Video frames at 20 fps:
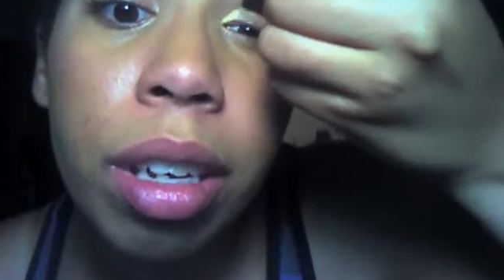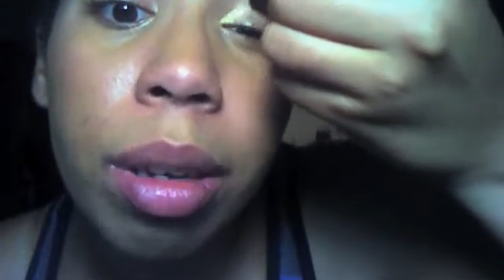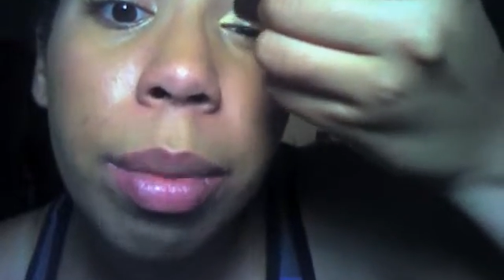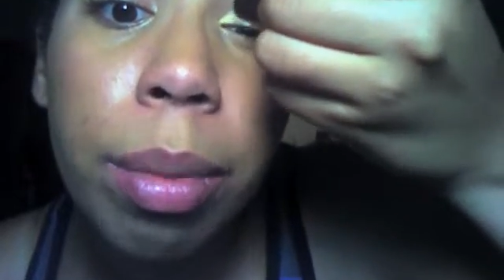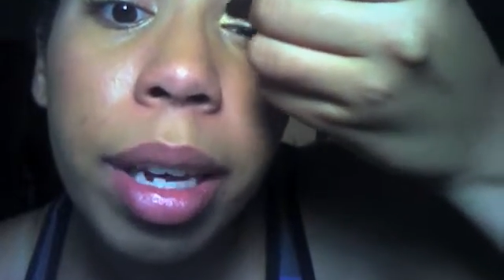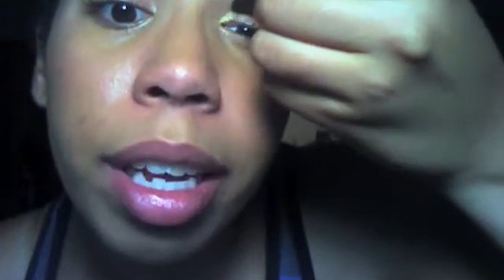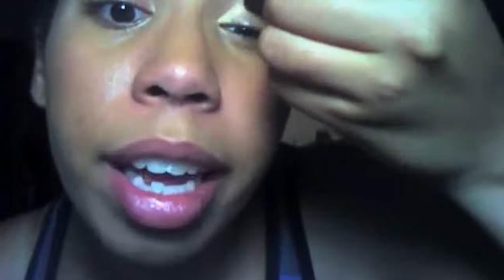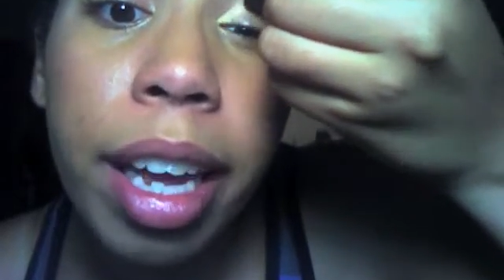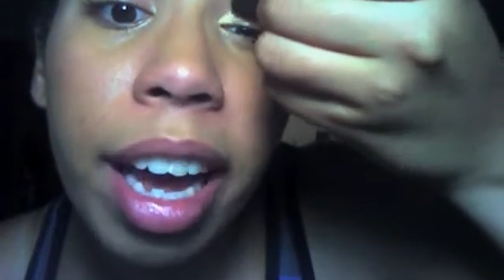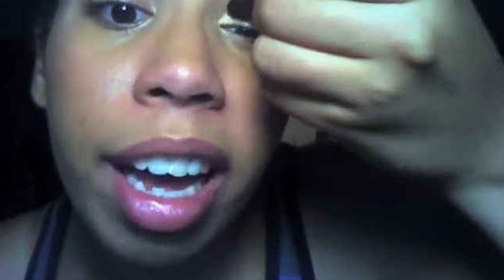
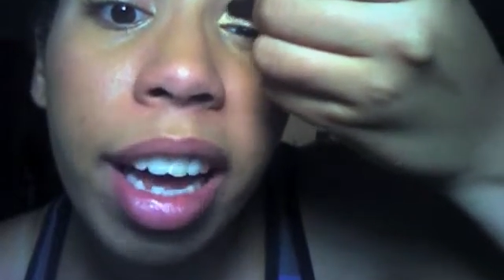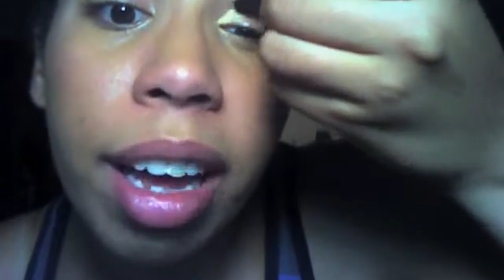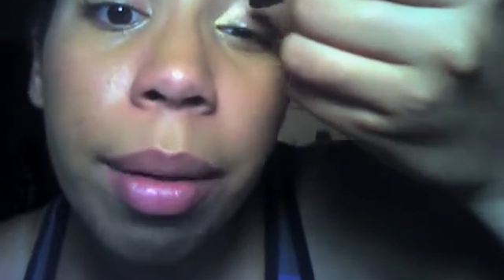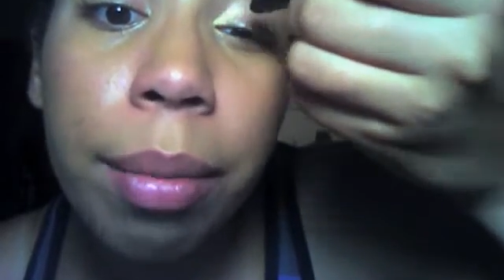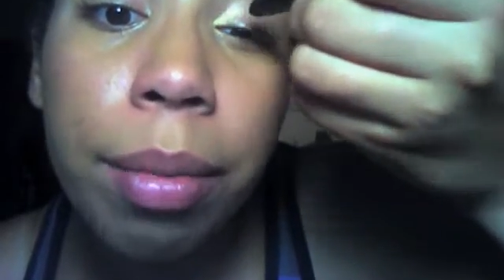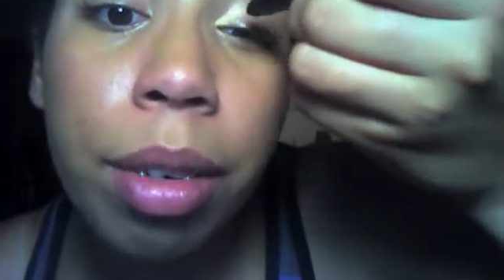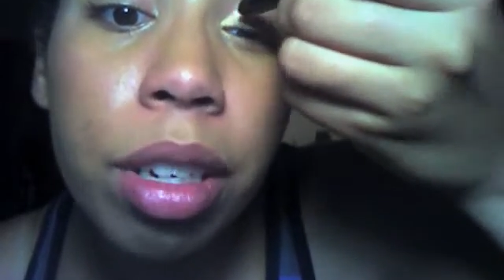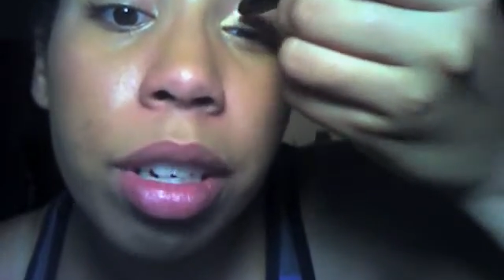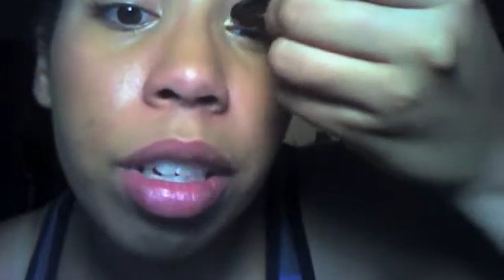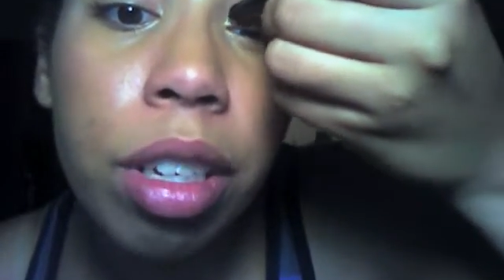But yeah,
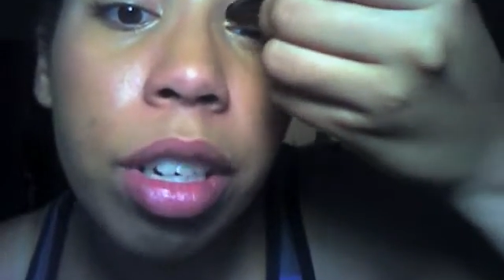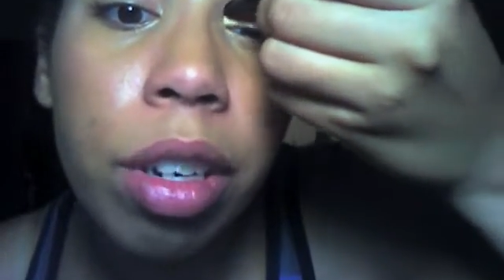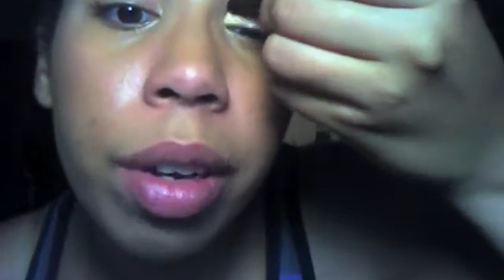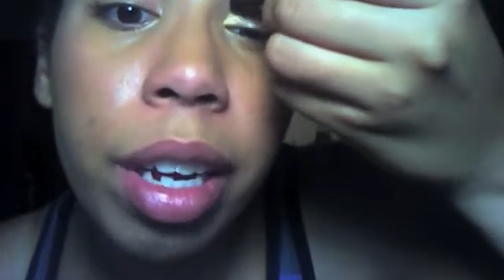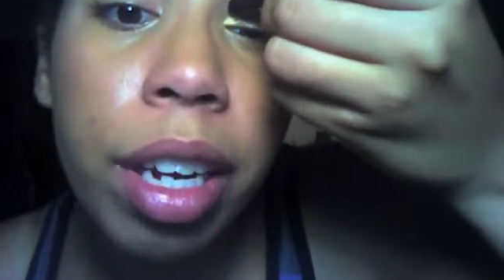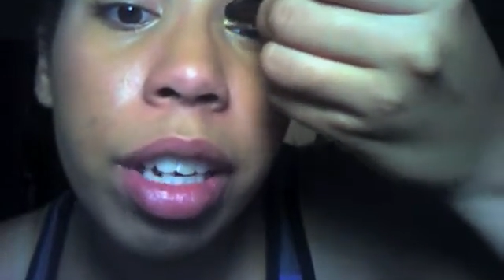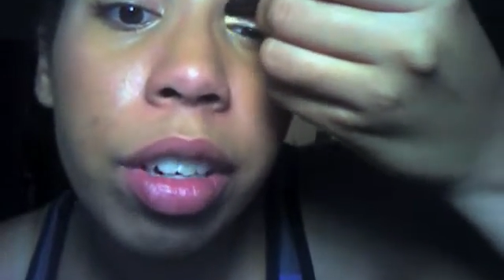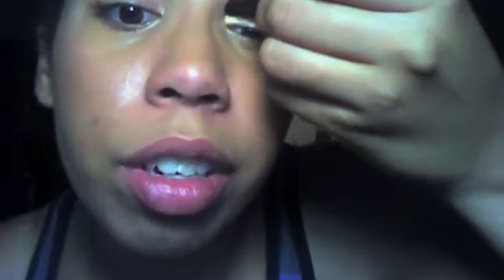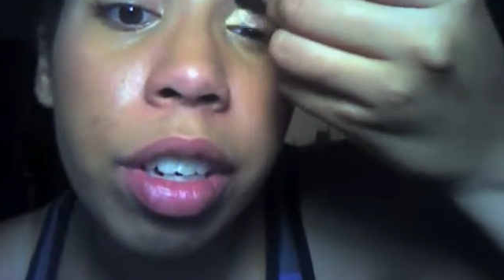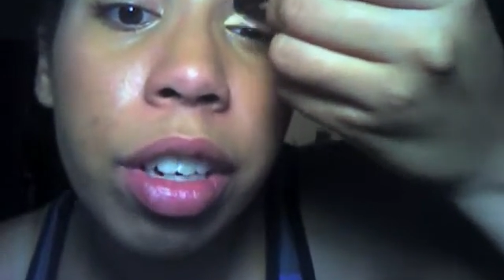I'm just
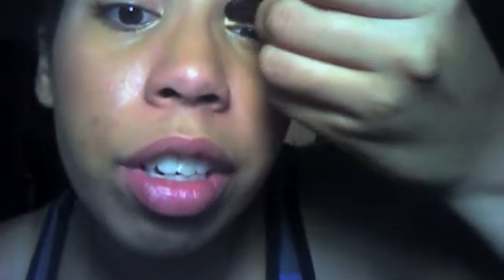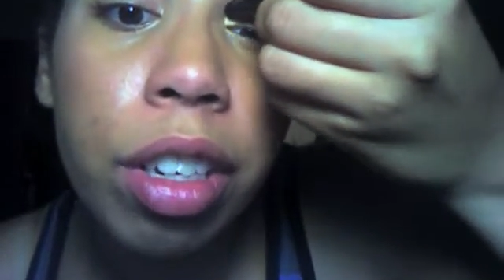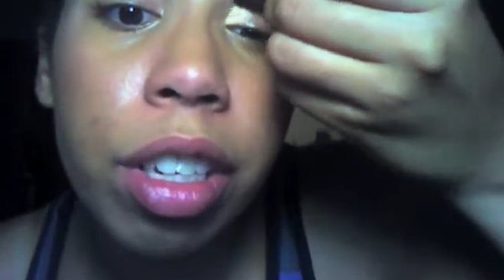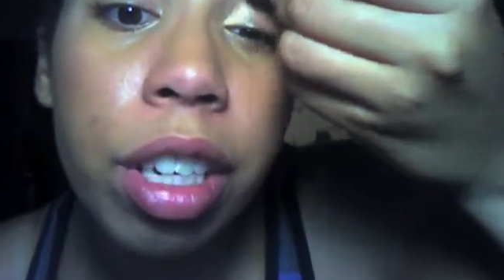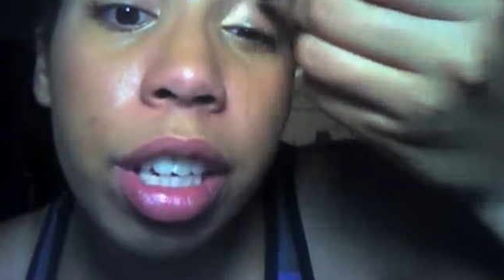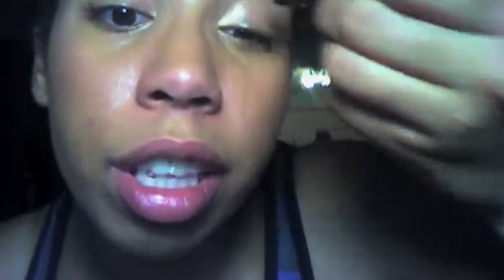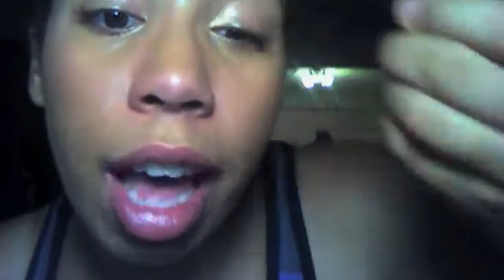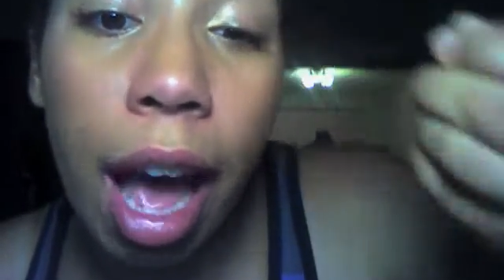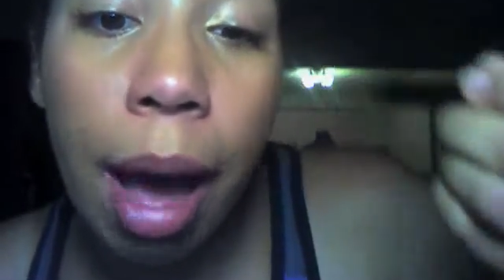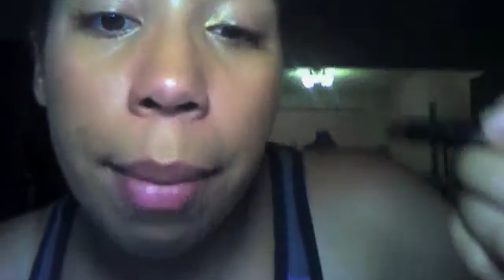doing it so you can see the